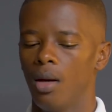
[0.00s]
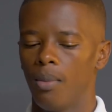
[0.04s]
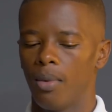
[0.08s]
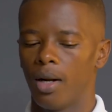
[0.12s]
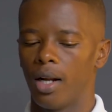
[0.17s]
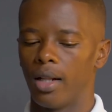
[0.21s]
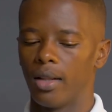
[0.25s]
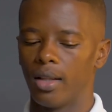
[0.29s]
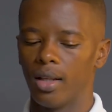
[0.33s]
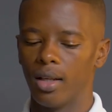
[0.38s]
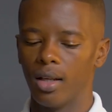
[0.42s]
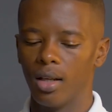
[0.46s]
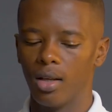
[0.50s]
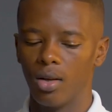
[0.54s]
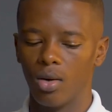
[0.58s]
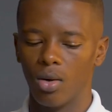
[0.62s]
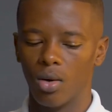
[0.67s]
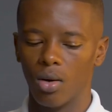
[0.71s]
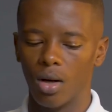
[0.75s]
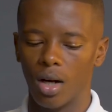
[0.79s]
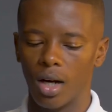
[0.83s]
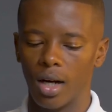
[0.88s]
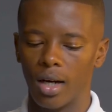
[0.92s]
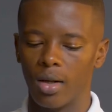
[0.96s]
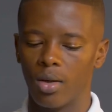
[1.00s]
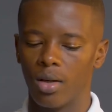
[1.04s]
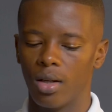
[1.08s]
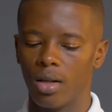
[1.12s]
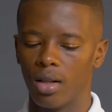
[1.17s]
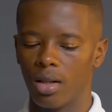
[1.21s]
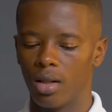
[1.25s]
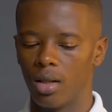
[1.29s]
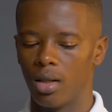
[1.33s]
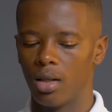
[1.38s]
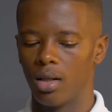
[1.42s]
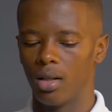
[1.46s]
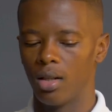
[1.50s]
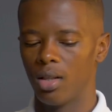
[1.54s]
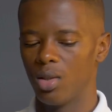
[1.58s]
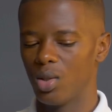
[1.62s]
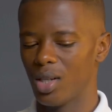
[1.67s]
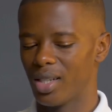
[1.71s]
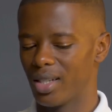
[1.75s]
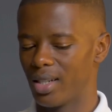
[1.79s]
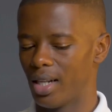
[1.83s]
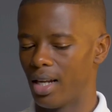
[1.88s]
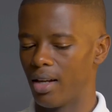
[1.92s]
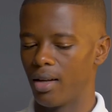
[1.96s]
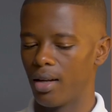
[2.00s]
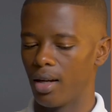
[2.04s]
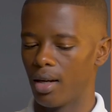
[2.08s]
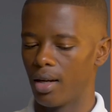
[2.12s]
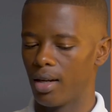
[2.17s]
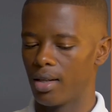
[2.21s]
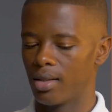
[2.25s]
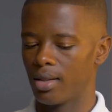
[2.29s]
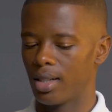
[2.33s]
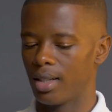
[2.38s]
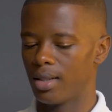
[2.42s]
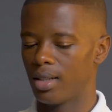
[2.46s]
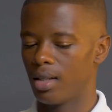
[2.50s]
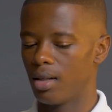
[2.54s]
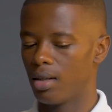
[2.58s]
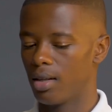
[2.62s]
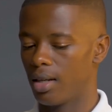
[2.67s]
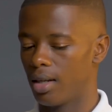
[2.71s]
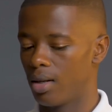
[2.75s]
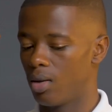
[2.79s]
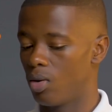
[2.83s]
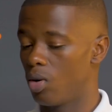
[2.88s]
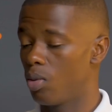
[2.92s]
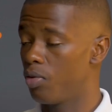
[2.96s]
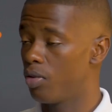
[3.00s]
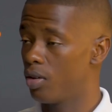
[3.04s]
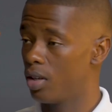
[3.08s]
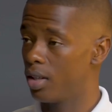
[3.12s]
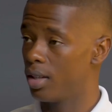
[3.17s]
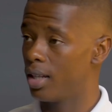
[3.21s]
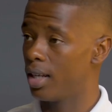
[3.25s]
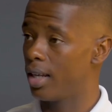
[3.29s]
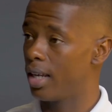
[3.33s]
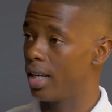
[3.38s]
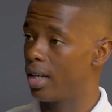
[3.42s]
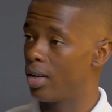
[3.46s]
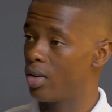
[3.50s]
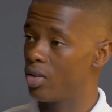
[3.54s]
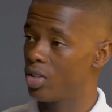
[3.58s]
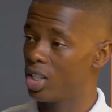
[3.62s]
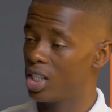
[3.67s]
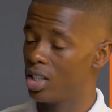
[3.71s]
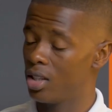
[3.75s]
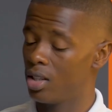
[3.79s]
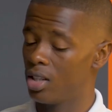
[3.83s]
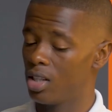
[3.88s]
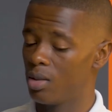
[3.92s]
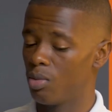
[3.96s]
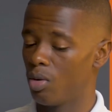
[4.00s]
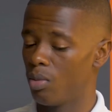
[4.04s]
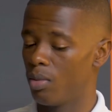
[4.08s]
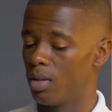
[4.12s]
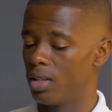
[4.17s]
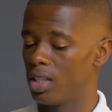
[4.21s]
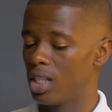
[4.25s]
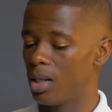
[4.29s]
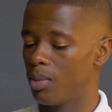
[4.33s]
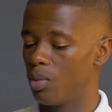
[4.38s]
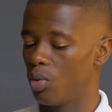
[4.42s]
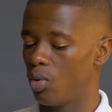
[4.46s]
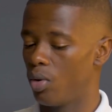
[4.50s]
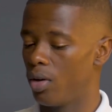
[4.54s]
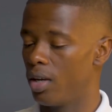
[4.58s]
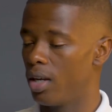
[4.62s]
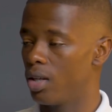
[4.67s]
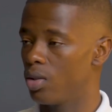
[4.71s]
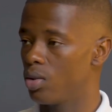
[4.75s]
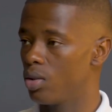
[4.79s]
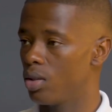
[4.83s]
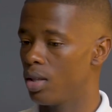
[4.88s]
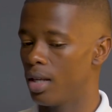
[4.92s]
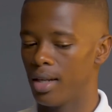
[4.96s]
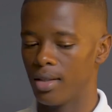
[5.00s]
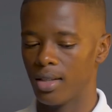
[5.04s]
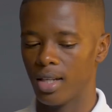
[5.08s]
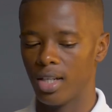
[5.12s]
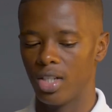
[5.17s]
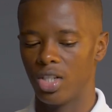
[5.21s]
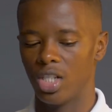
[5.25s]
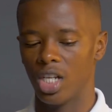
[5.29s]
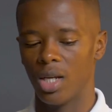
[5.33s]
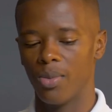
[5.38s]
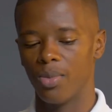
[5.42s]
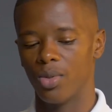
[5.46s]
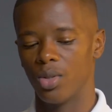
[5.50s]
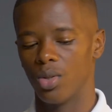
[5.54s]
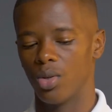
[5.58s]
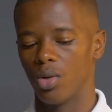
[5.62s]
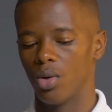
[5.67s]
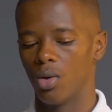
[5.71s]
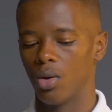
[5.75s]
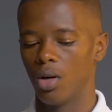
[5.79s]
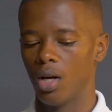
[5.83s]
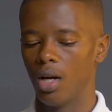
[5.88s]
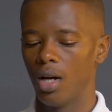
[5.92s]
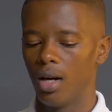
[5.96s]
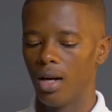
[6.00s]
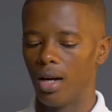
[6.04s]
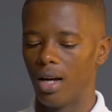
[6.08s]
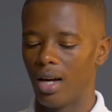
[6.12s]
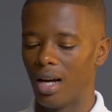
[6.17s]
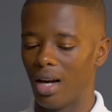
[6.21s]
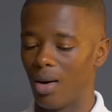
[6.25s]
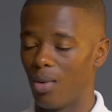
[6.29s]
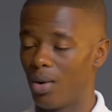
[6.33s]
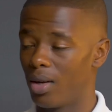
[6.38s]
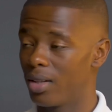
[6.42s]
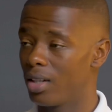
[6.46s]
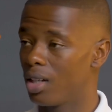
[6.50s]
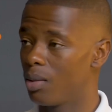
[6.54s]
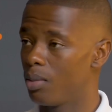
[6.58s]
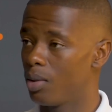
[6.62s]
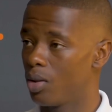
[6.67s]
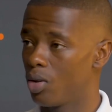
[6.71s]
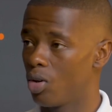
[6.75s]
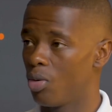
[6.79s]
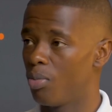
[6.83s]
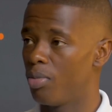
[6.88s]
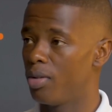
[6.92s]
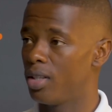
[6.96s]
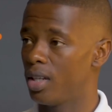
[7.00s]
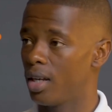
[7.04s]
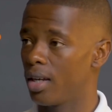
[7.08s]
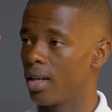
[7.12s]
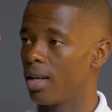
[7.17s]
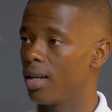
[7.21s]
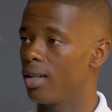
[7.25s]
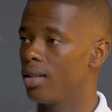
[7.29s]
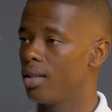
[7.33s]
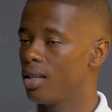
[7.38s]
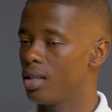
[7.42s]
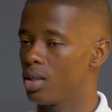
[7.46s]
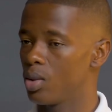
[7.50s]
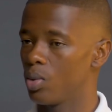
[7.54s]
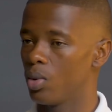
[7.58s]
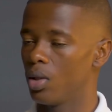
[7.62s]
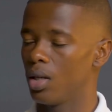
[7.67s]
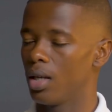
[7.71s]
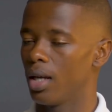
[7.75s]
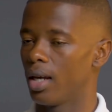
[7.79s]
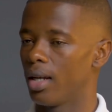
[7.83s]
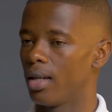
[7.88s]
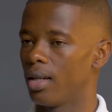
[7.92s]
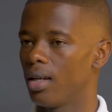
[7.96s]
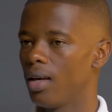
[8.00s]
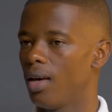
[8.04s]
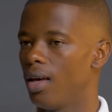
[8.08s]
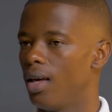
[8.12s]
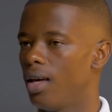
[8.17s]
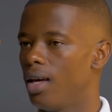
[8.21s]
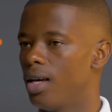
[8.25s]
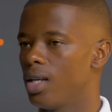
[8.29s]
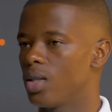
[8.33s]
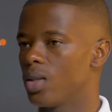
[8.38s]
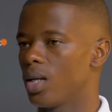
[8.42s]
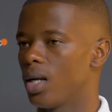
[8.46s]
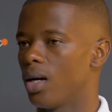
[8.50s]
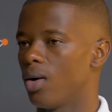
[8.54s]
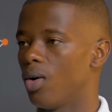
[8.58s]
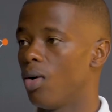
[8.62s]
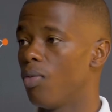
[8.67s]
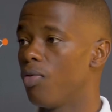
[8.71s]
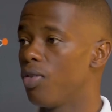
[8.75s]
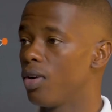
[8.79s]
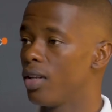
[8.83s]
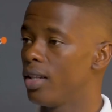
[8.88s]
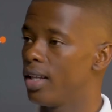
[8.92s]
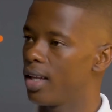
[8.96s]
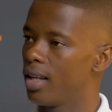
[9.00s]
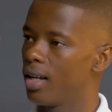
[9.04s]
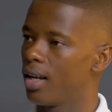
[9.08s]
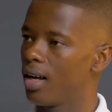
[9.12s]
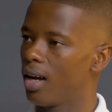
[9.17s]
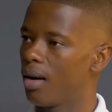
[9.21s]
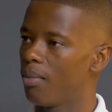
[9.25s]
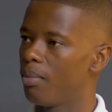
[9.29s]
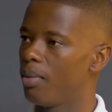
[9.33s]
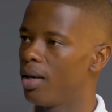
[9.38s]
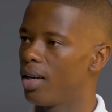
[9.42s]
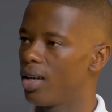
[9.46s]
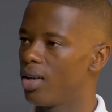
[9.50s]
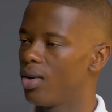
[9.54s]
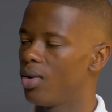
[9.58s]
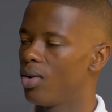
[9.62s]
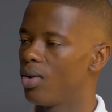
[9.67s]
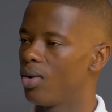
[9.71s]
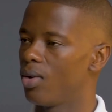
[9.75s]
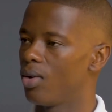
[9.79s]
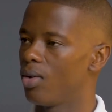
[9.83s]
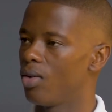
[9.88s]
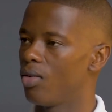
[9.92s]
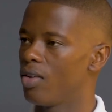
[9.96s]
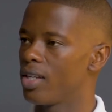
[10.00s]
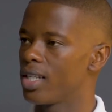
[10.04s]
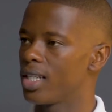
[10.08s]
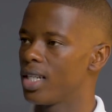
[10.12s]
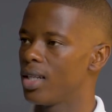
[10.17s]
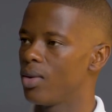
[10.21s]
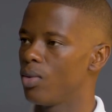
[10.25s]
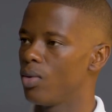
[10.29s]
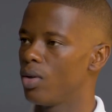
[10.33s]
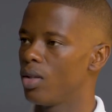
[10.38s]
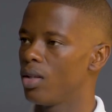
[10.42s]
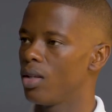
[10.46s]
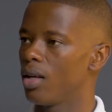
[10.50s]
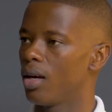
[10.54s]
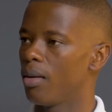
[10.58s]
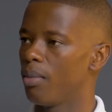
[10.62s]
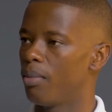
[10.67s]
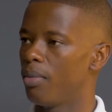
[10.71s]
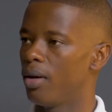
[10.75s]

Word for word: But I think, you know, uh, it, it, this was like uh, a starter, and hopefully they can use this momentum going into the SHMs, you know, uh, where they'll be competing again this weekend. So uh, hopefully they can come back, you know, obviously with uh,